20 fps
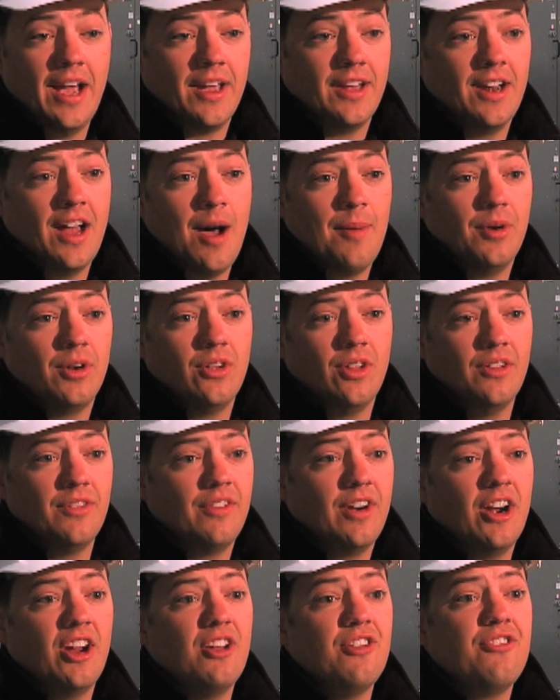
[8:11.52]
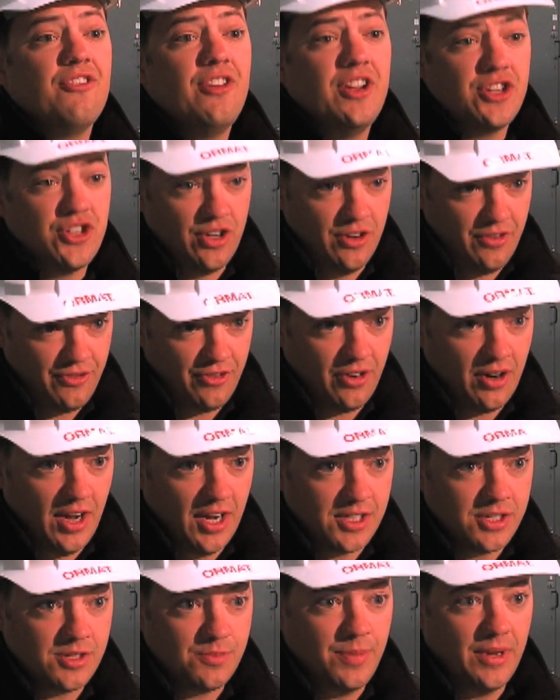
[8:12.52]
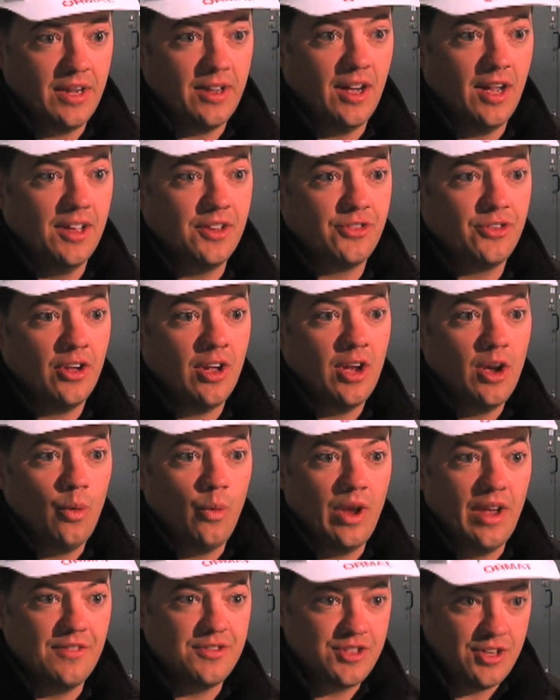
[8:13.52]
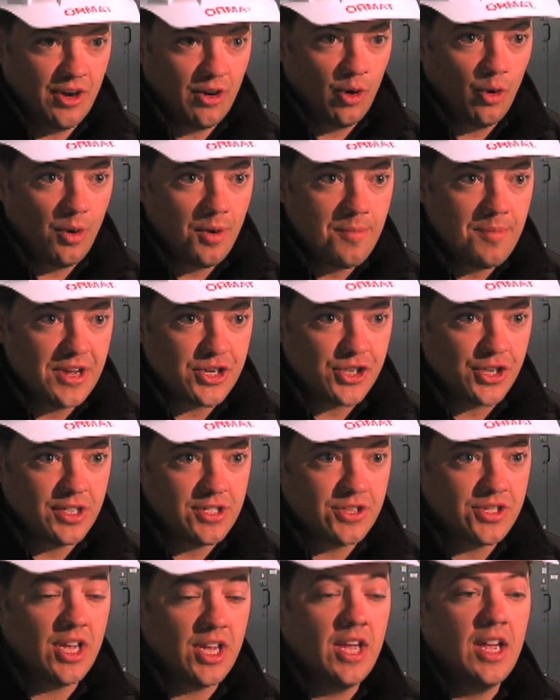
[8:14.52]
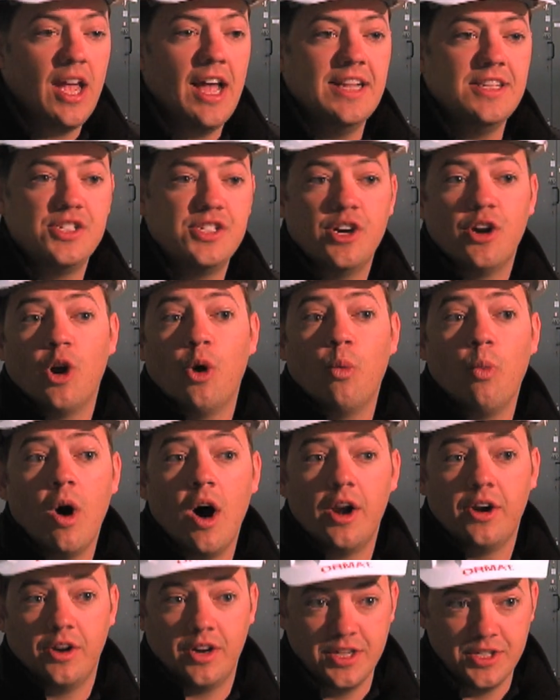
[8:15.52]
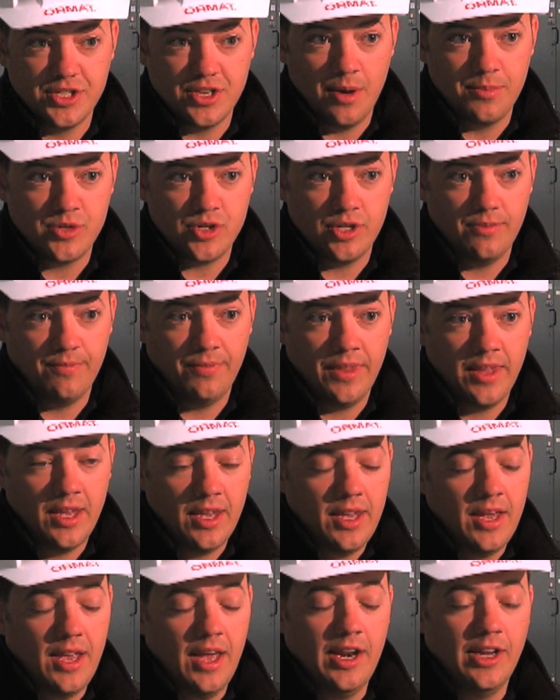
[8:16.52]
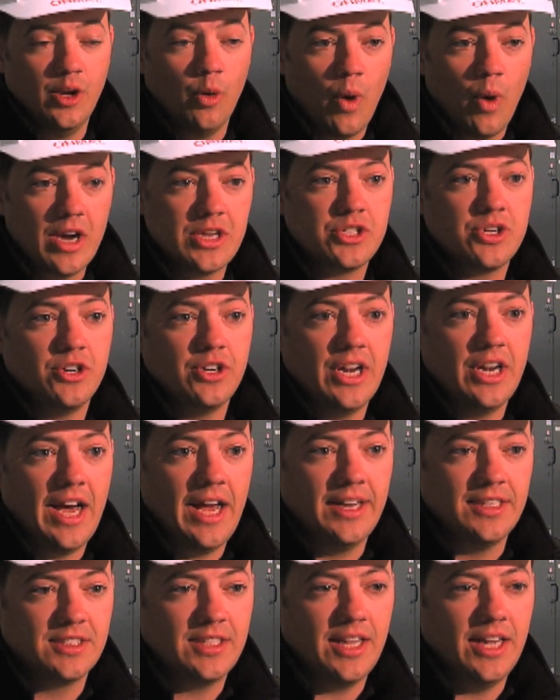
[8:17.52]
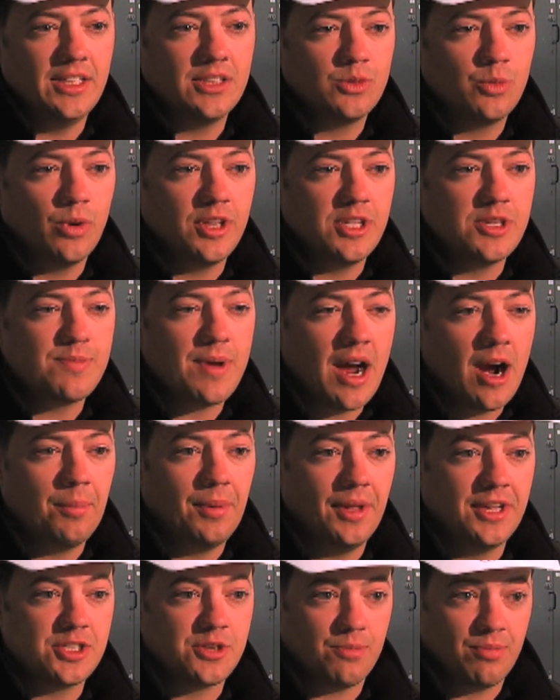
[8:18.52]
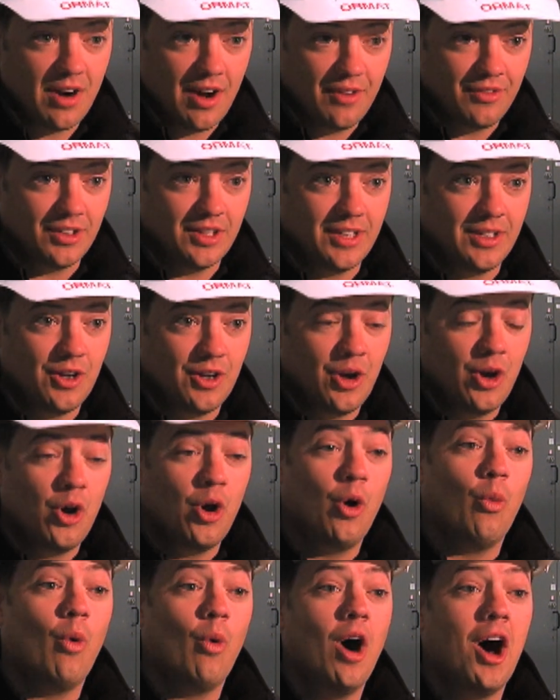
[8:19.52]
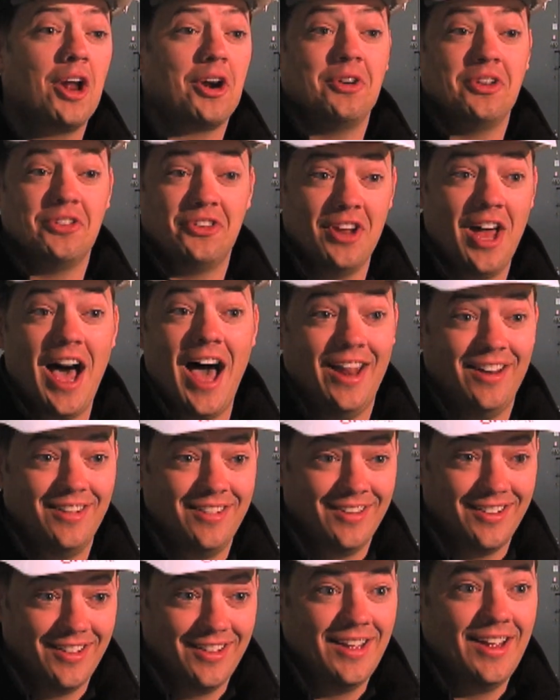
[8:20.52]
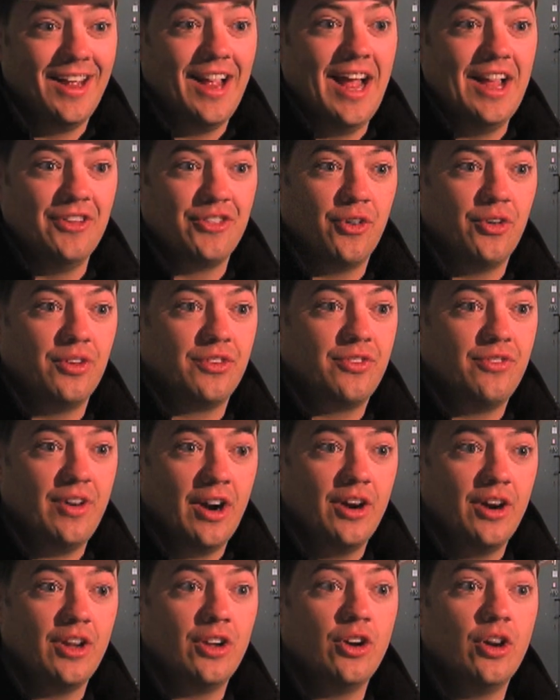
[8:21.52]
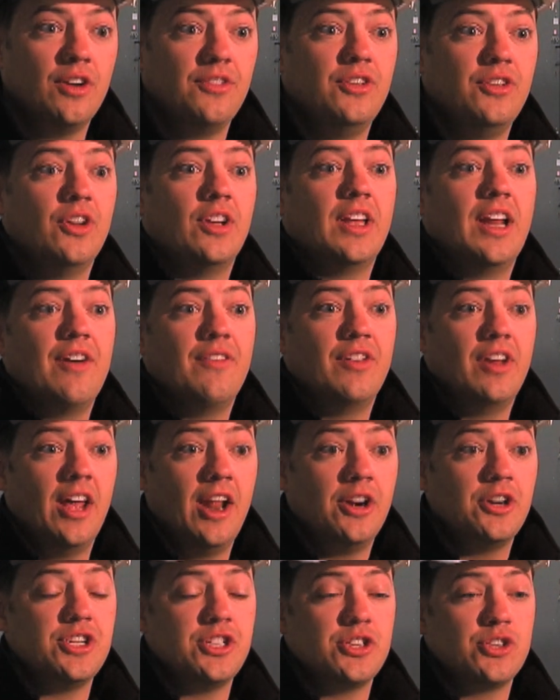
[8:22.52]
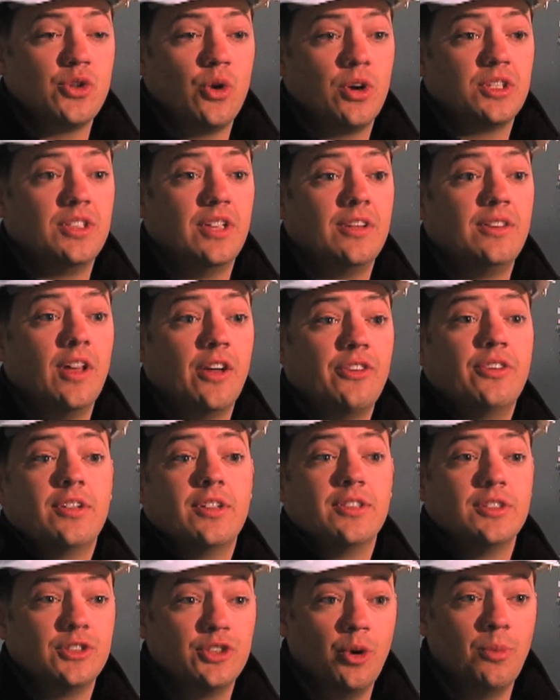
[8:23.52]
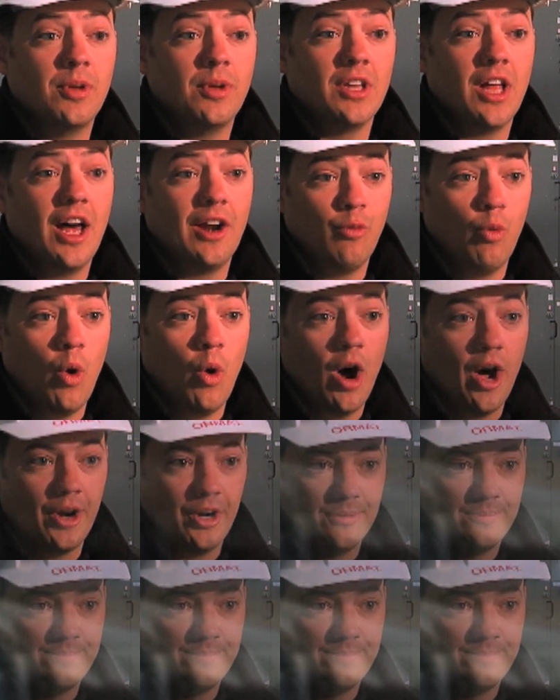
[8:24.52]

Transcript: economical and very efficient for us because we have zero emissions and zero water consumption. And in the western United States, where these power plants are prevalent, water is not. And so it's very good if you can have an energy source that doesn't consume a lot of water.